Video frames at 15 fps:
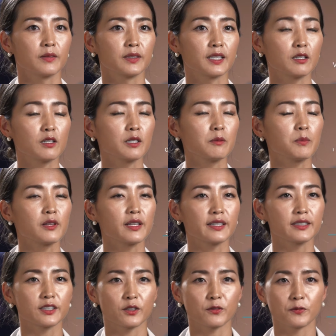Dental
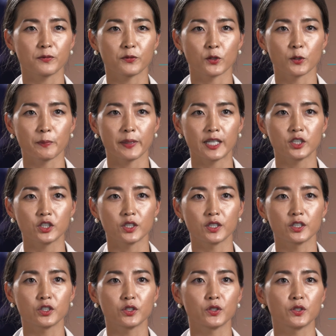implants are for
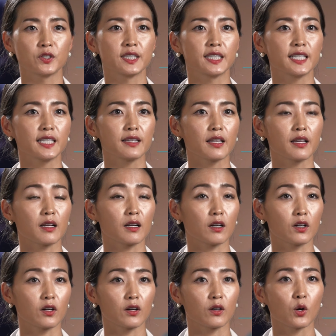patients whose teeth
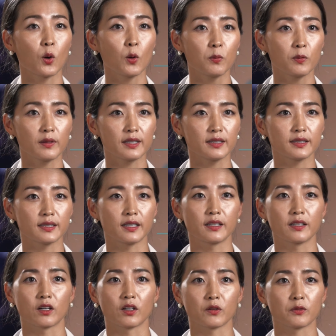are hopeless
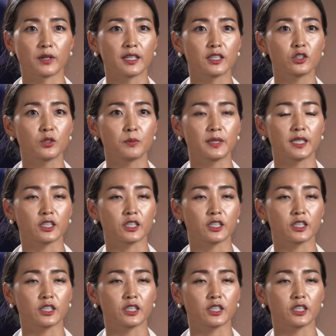and are ready to be